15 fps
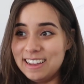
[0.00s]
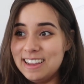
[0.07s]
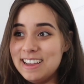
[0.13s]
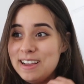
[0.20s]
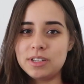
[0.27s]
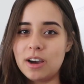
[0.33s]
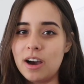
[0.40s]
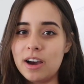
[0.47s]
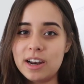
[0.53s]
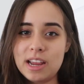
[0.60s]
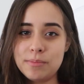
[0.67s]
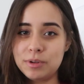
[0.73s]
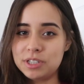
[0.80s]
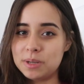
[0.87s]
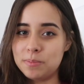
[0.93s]
I was
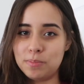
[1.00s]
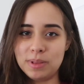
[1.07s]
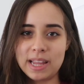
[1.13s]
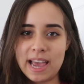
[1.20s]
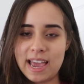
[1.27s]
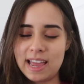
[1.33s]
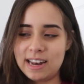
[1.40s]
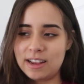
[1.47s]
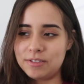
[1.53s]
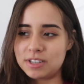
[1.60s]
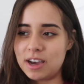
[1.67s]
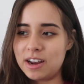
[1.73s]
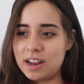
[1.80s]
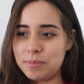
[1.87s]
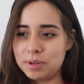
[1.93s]
unable to blend. I was
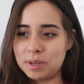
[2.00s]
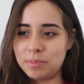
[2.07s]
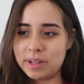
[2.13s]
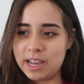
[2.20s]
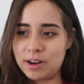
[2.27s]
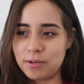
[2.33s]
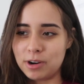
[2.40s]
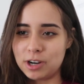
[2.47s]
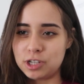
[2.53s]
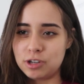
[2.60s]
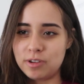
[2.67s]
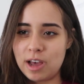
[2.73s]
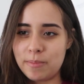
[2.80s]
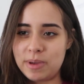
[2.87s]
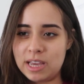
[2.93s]
unable to play an
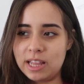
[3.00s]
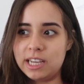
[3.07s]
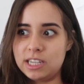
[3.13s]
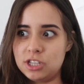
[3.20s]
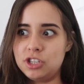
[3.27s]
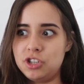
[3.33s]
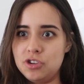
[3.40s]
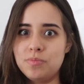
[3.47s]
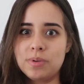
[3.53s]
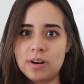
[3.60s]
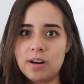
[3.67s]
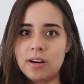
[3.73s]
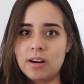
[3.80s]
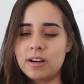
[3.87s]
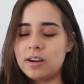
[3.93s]
orchestra without being like
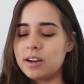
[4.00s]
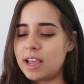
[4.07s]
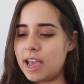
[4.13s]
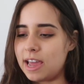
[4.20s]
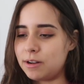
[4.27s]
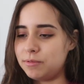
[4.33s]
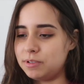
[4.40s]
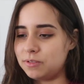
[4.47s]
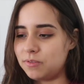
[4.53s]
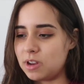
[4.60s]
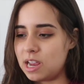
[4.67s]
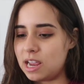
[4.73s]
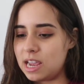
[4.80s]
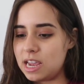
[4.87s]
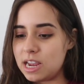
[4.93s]
super heard, and it was
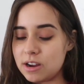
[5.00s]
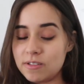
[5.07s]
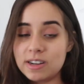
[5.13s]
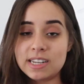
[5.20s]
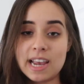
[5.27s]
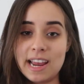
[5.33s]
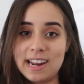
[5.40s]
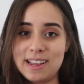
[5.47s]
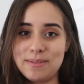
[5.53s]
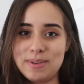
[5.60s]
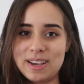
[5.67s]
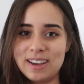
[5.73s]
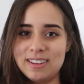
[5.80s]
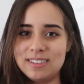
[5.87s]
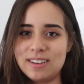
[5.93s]
irritating
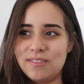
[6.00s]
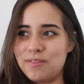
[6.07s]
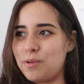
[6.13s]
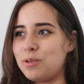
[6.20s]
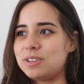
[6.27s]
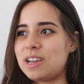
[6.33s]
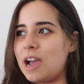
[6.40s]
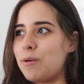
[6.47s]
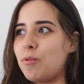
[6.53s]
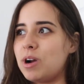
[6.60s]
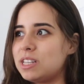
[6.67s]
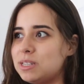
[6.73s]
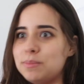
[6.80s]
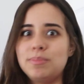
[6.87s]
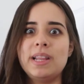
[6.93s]
because of course I
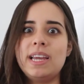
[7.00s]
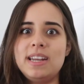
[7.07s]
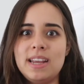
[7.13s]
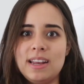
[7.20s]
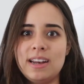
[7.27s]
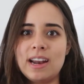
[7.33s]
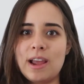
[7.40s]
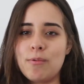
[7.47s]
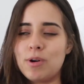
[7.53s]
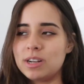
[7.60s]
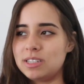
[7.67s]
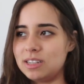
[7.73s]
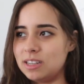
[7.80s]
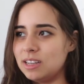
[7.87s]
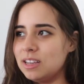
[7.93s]
want to blend in and I
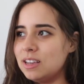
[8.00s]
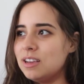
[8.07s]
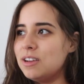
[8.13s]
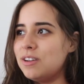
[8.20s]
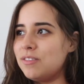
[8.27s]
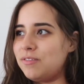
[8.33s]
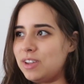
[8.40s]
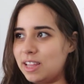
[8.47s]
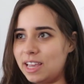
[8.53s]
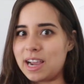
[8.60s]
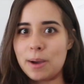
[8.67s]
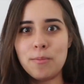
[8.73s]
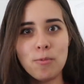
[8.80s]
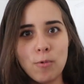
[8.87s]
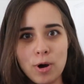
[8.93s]
want to feel like
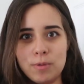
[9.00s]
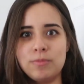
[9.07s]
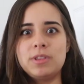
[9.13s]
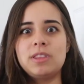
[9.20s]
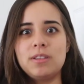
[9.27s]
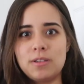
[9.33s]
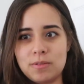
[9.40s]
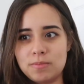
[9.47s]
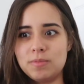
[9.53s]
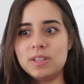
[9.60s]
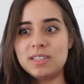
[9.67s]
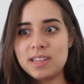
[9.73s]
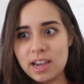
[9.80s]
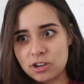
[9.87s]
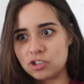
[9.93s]
I'm one with the
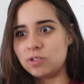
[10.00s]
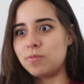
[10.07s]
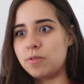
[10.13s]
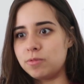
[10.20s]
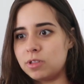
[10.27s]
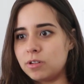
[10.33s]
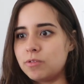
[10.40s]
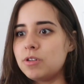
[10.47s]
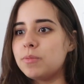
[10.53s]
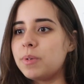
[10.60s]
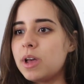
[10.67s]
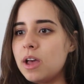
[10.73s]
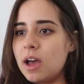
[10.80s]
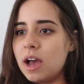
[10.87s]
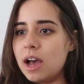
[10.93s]
section, one with the group.